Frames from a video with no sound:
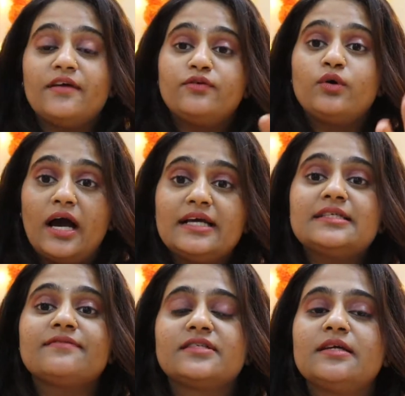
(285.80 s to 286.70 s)
If you guys
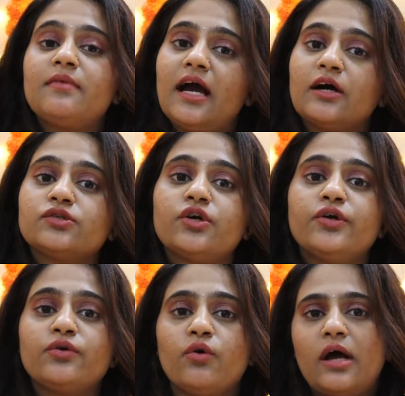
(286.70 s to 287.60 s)
have seen my house tour,
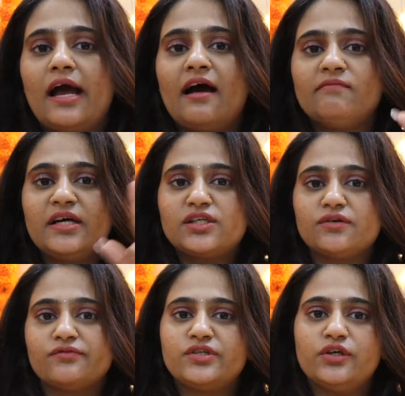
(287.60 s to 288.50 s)
you know I have my
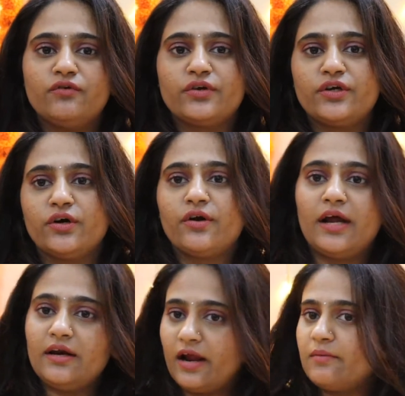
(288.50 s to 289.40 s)
Shivji over here,
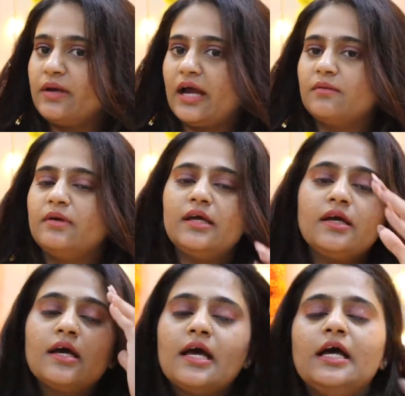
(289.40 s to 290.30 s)
right? Right behind me.